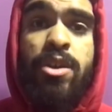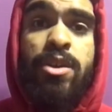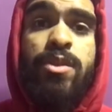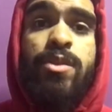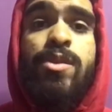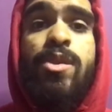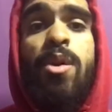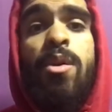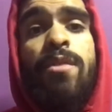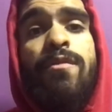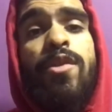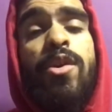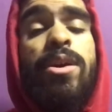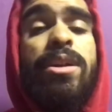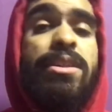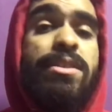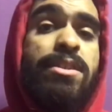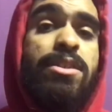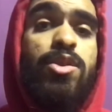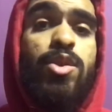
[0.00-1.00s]
So if you're in
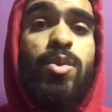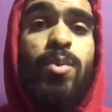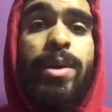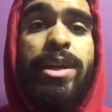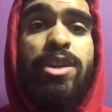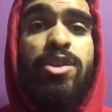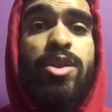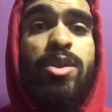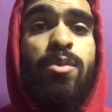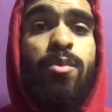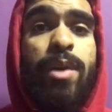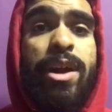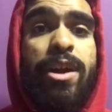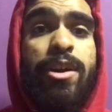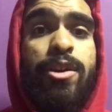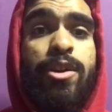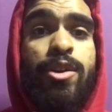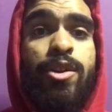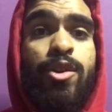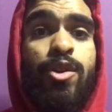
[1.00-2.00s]
a situation where
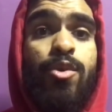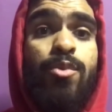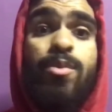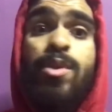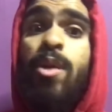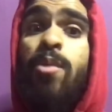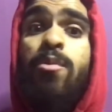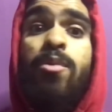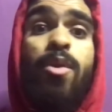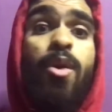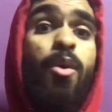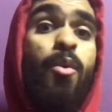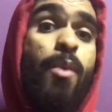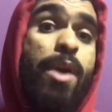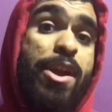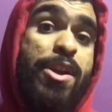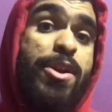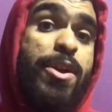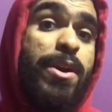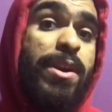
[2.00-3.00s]
you don't know where
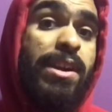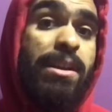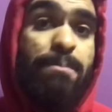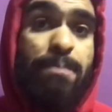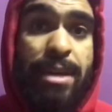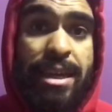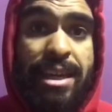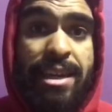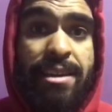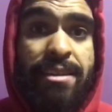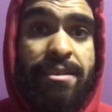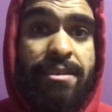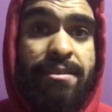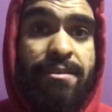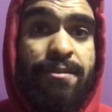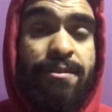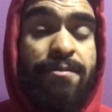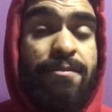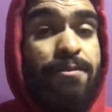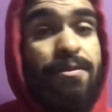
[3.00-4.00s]
you're gonna be
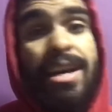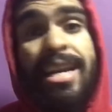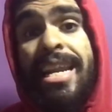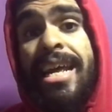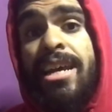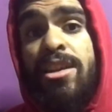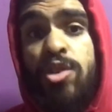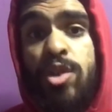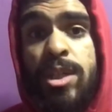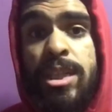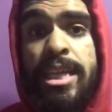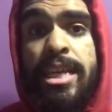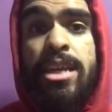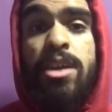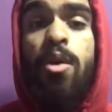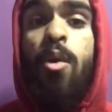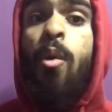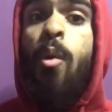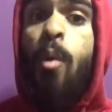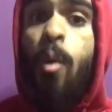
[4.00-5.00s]

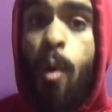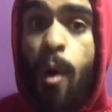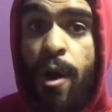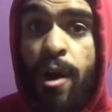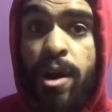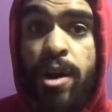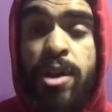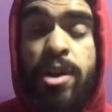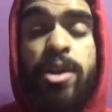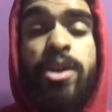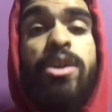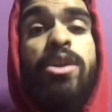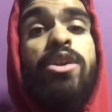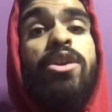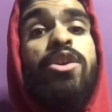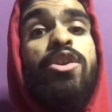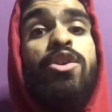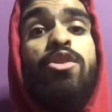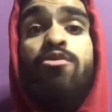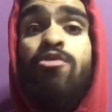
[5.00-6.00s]
financially, or
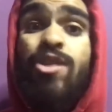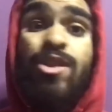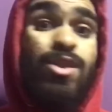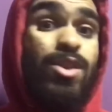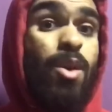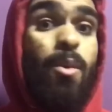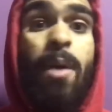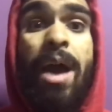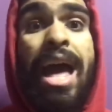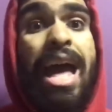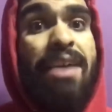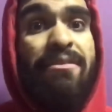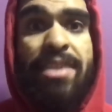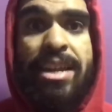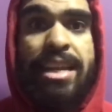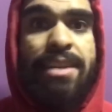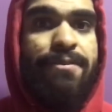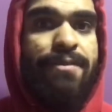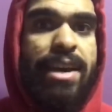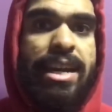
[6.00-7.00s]
you just don't have
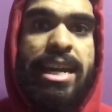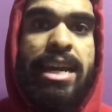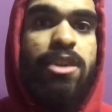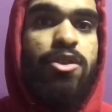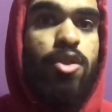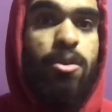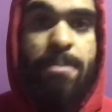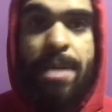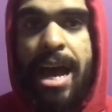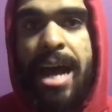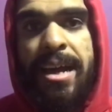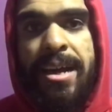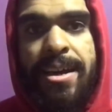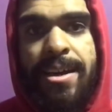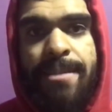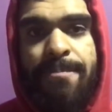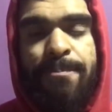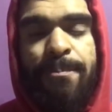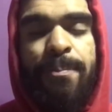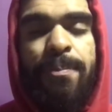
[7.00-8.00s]
any financial
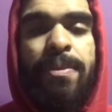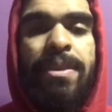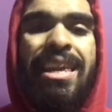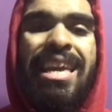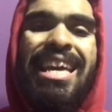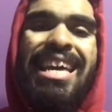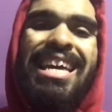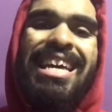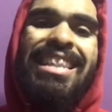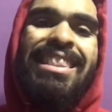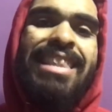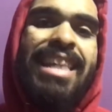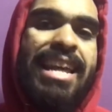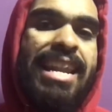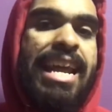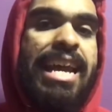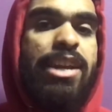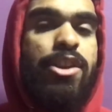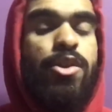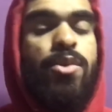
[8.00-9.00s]
backup,
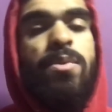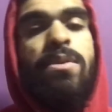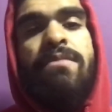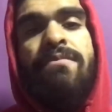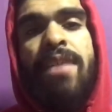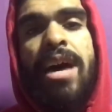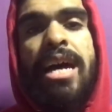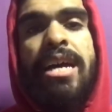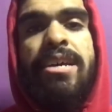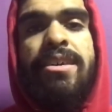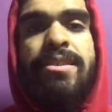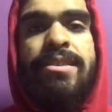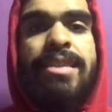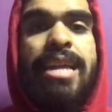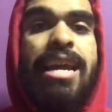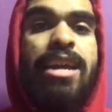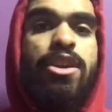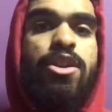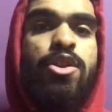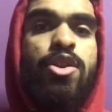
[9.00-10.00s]
then I do advise
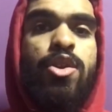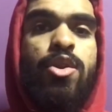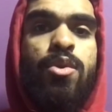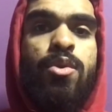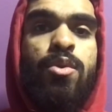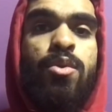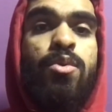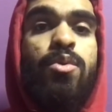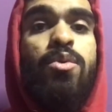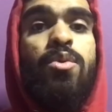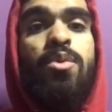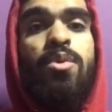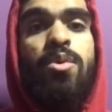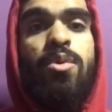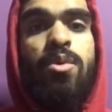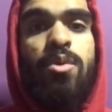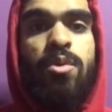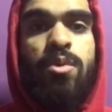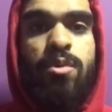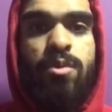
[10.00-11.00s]
that you
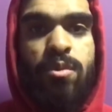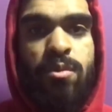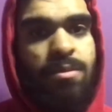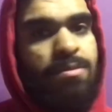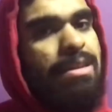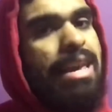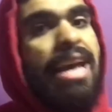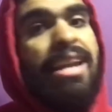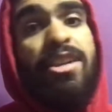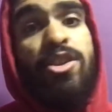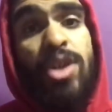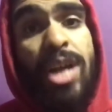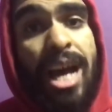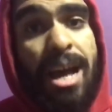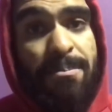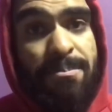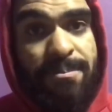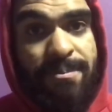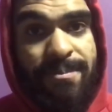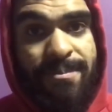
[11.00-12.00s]
get a
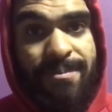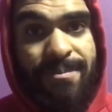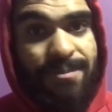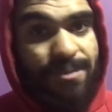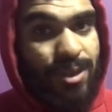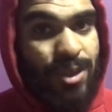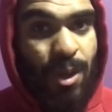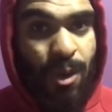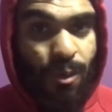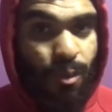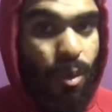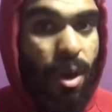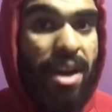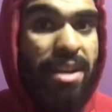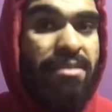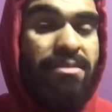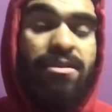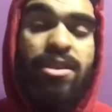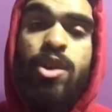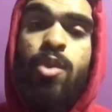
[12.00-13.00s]
job. So
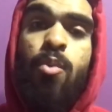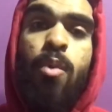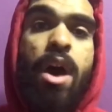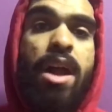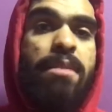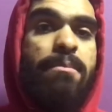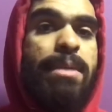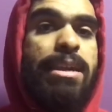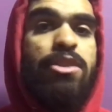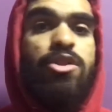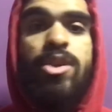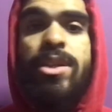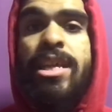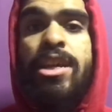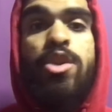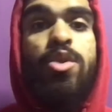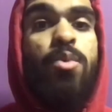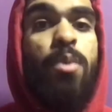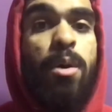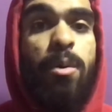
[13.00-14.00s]
one, you want to make sure that
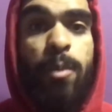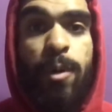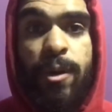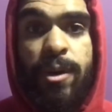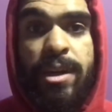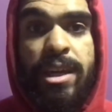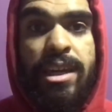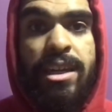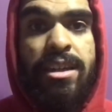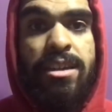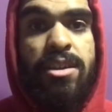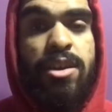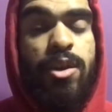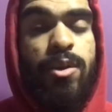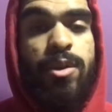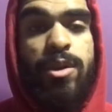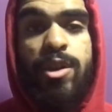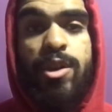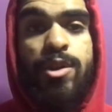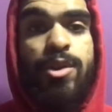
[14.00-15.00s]
you are working,
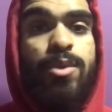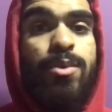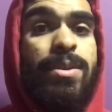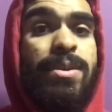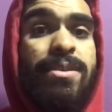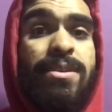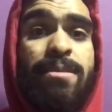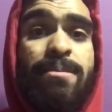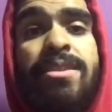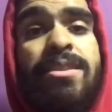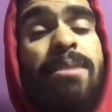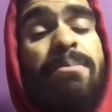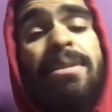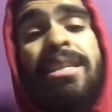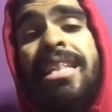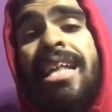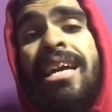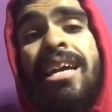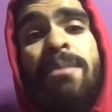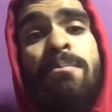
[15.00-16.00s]
you're doing
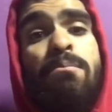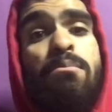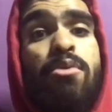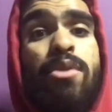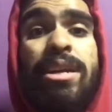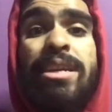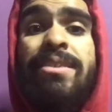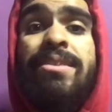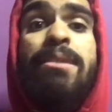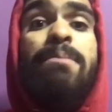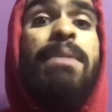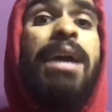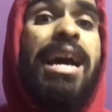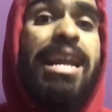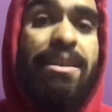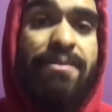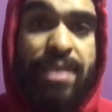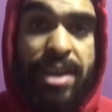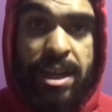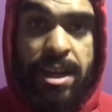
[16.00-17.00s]
something that can bring some
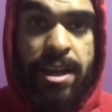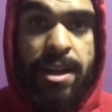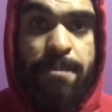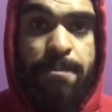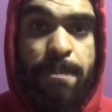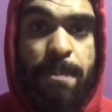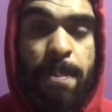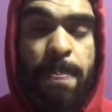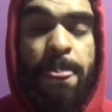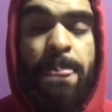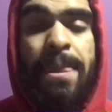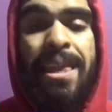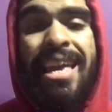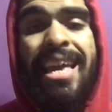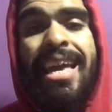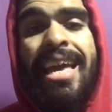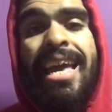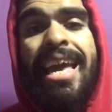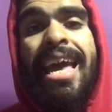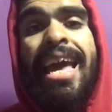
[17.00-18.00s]
kind of income.
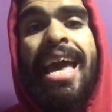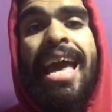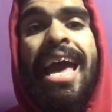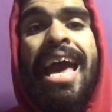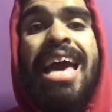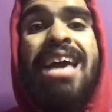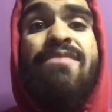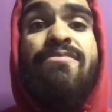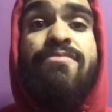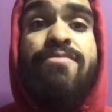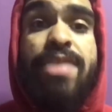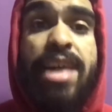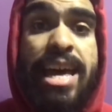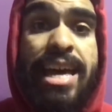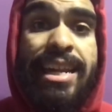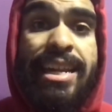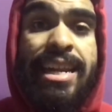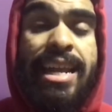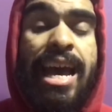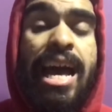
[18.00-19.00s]
And
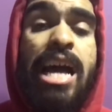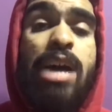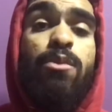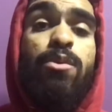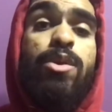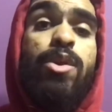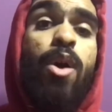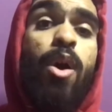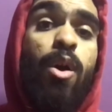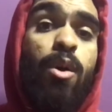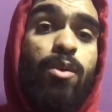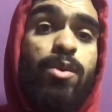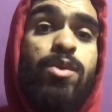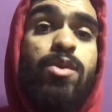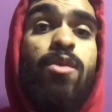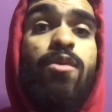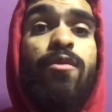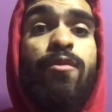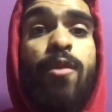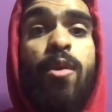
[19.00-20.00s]
then I would
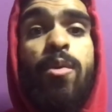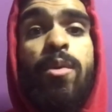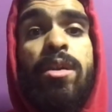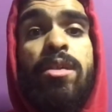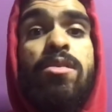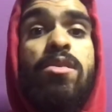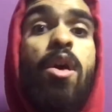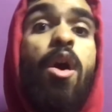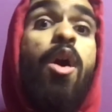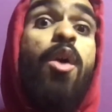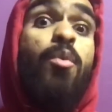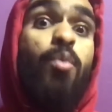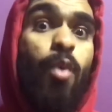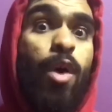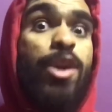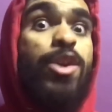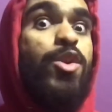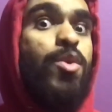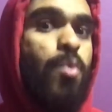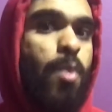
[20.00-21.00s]
also focus on
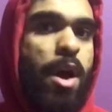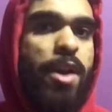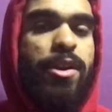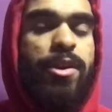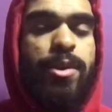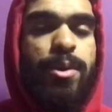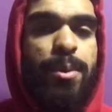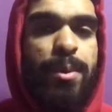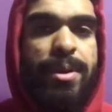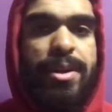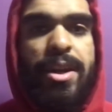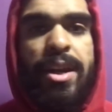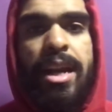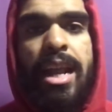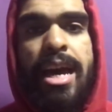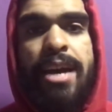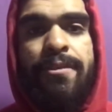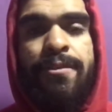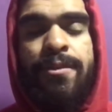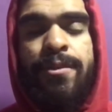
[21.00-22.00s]
what you want to do in your
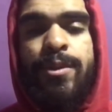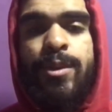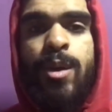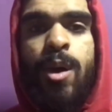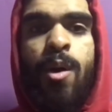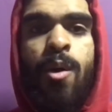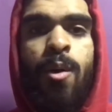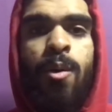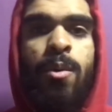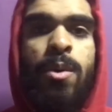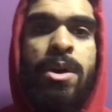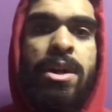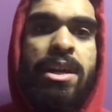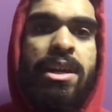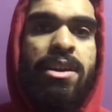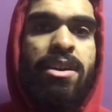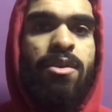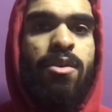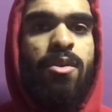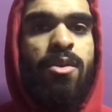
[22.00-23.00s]
life. So
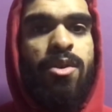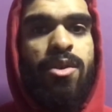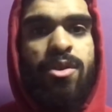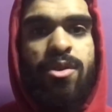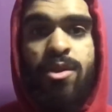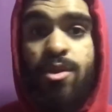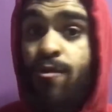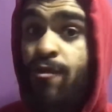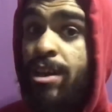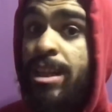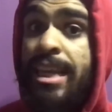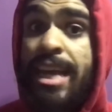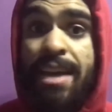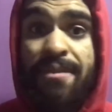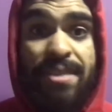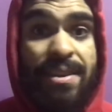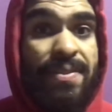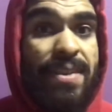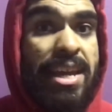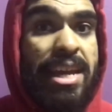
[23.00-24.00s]
you really have
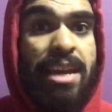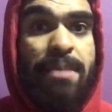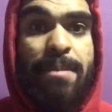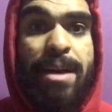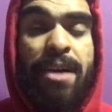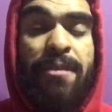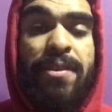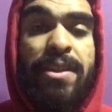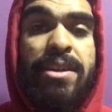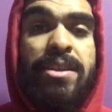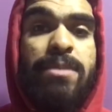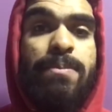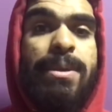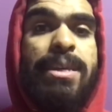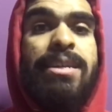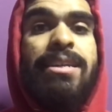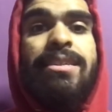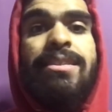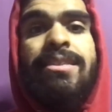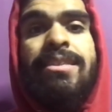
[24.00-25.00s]
to think about this,
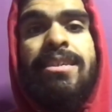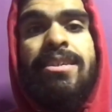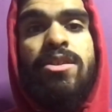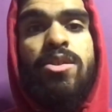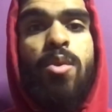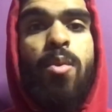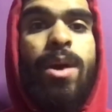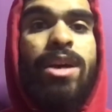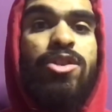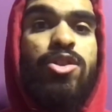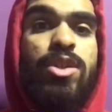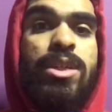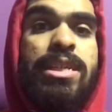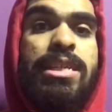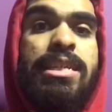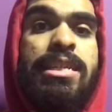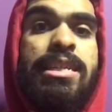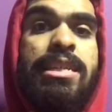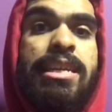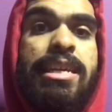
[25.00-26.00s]
because this
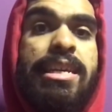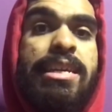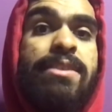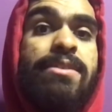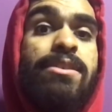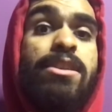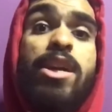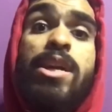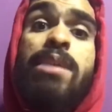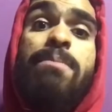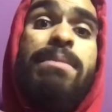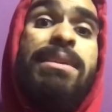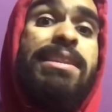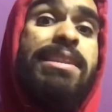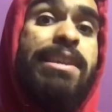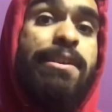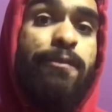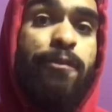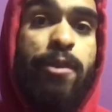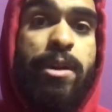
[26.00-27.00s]
question is going to be
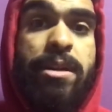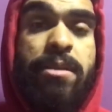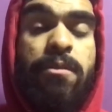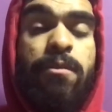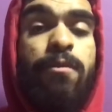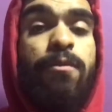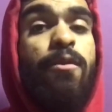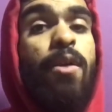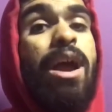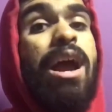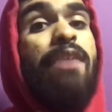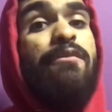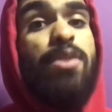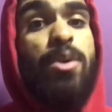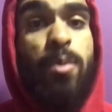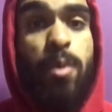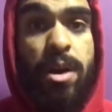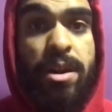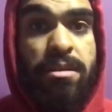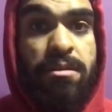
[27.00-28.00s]
different for
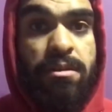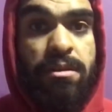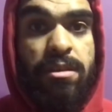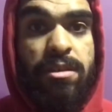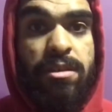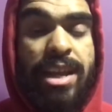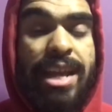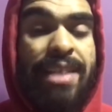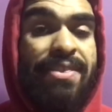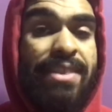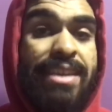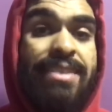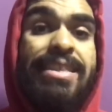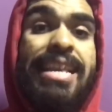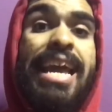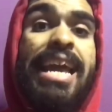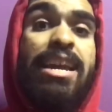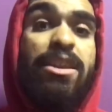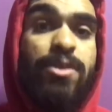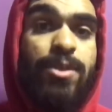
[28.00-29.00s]
everyone. These
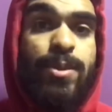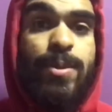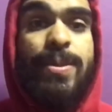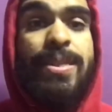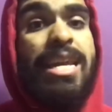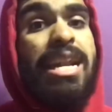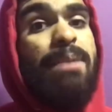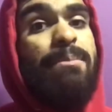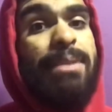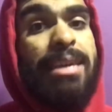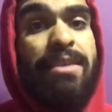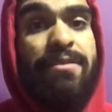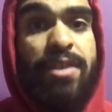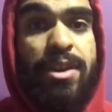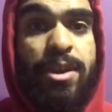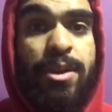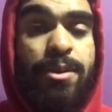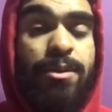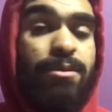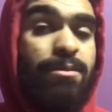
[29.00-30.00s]
answers that I'm
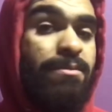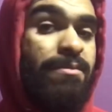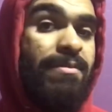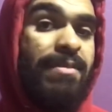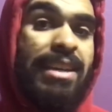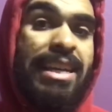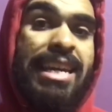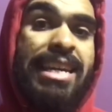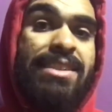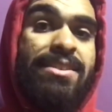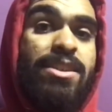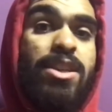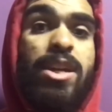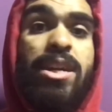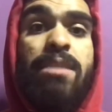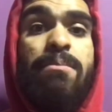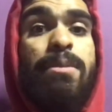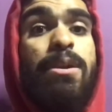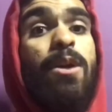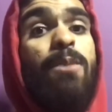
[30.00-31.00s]
giving you, it's going
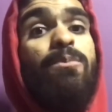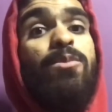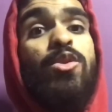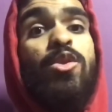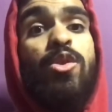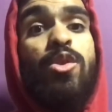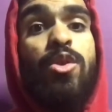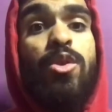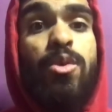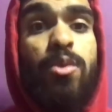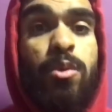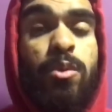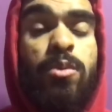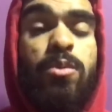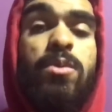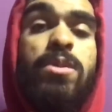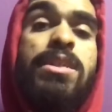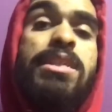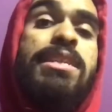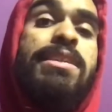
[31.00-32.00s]
to be up to you
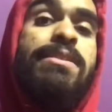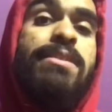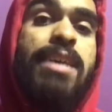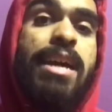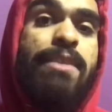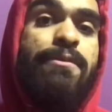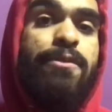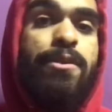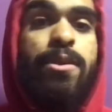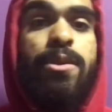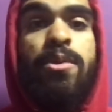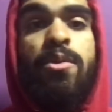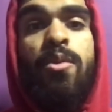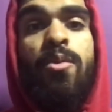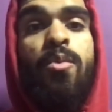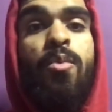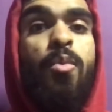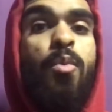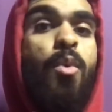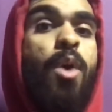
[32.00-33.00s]
to decipher
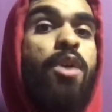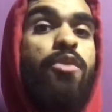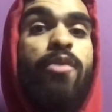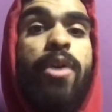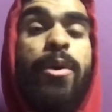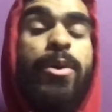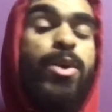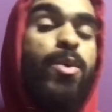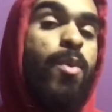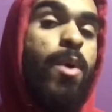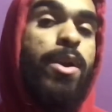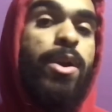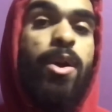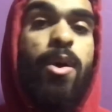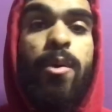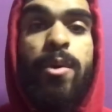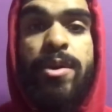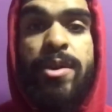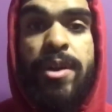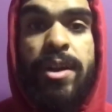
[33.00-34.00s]
what route you want to
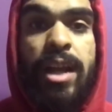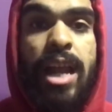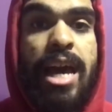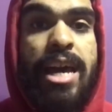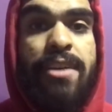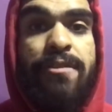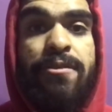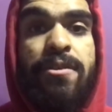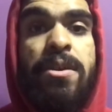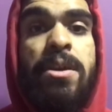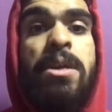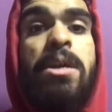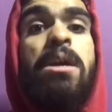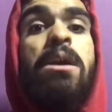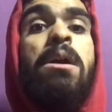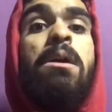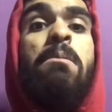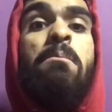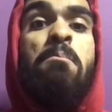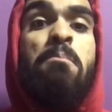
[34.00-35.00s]
go in your life.
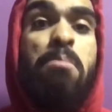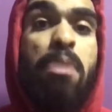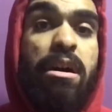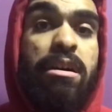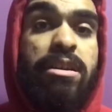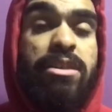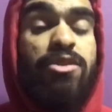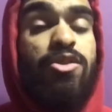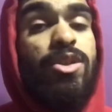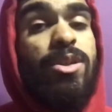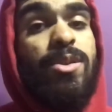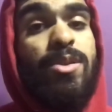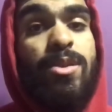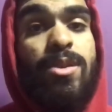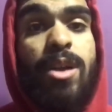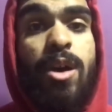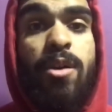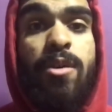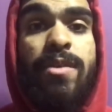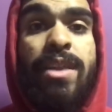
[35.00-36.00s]
But just
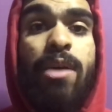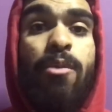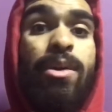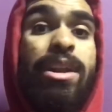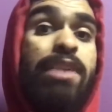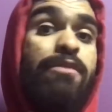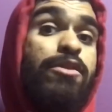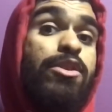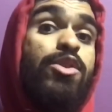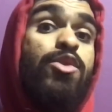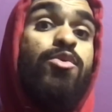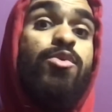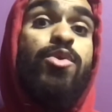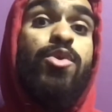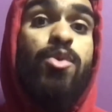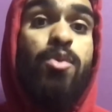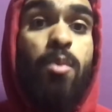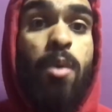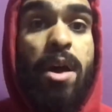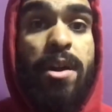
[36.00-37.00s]
know that whatever you
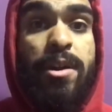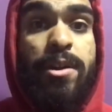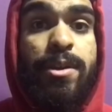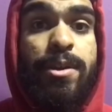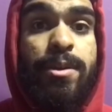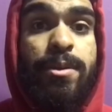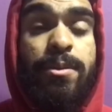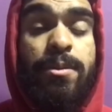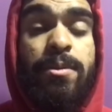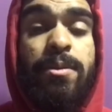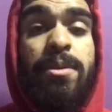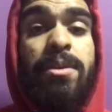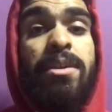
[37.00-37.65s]
do want to do,